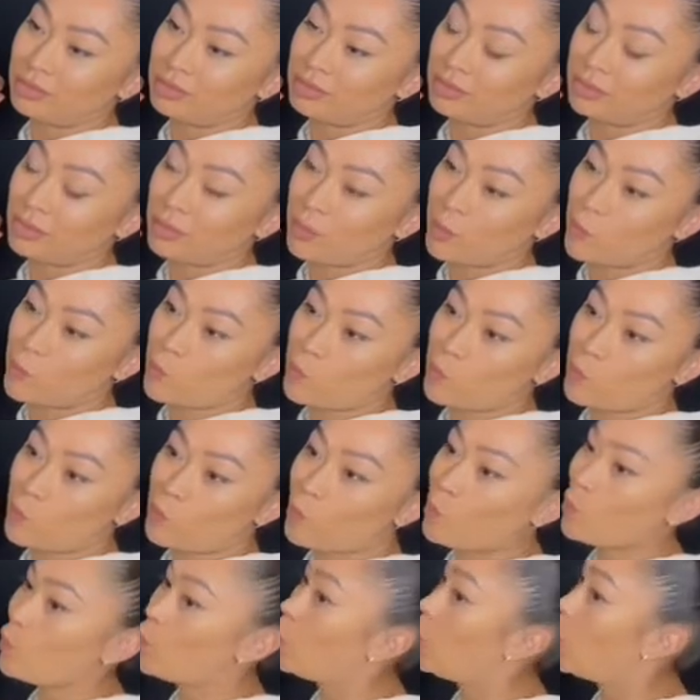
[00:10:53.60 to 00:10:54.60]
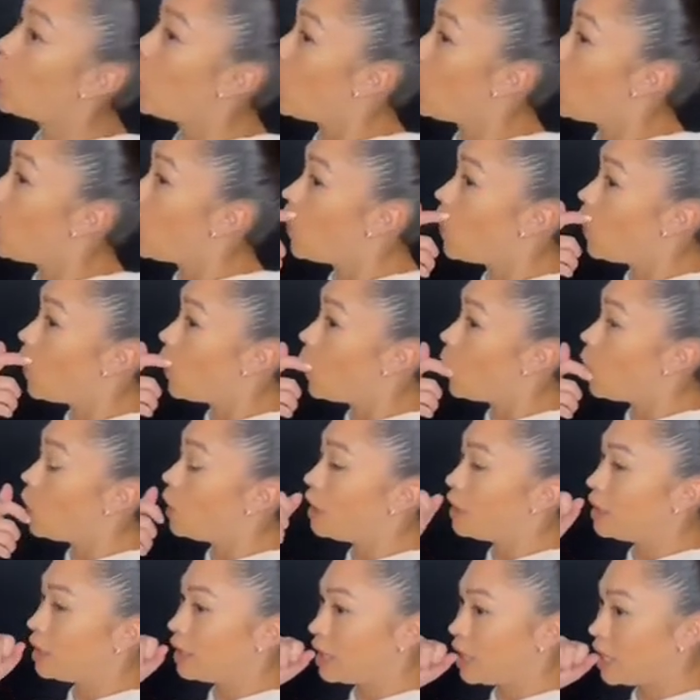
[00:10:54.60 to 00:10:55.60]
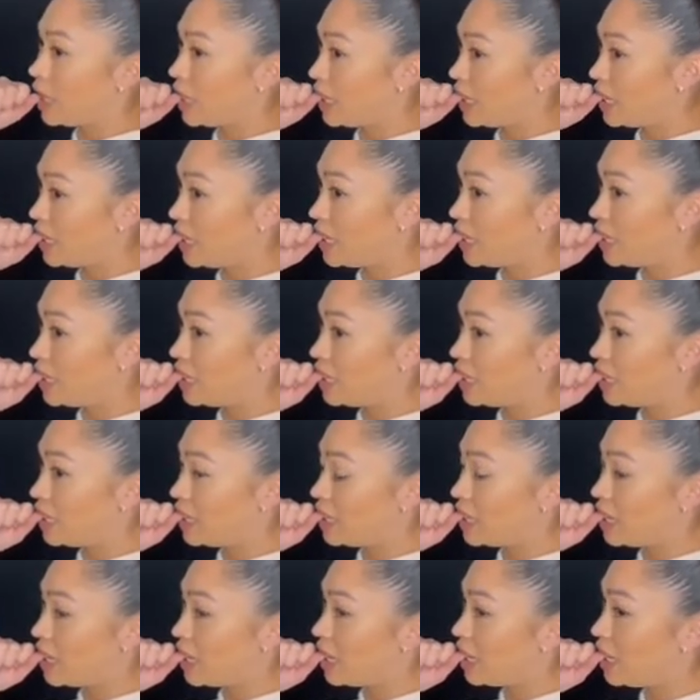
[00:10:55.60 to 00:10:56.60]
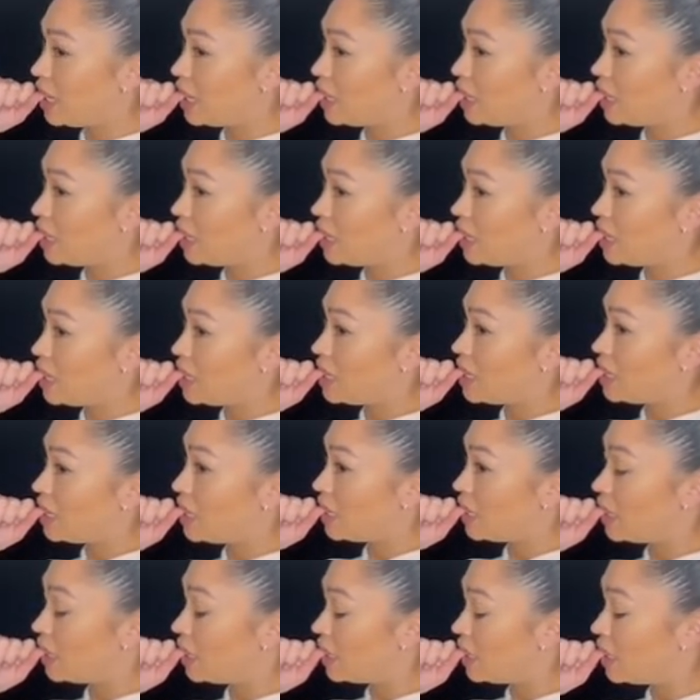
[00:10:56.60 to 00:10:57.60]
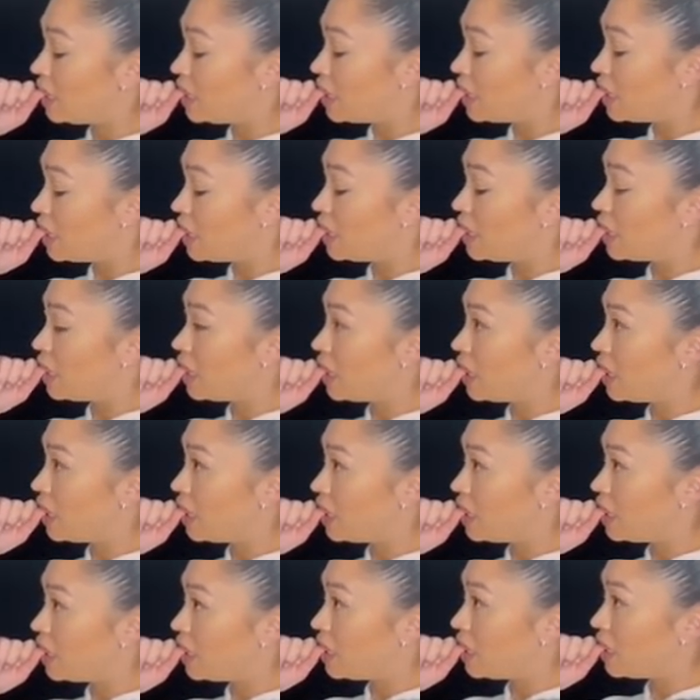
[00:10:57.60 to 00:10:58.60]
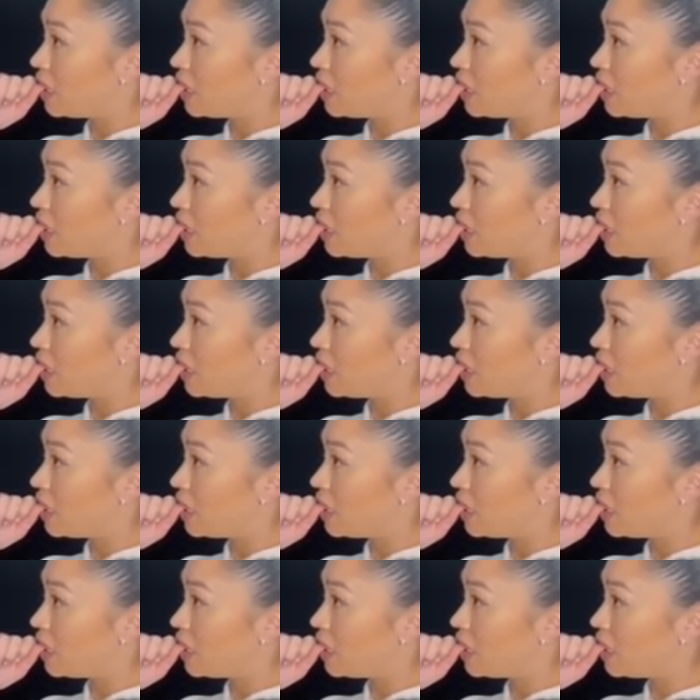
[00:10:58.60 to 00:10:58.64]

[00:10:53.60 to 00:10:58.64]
No words are spoken by the person on screen.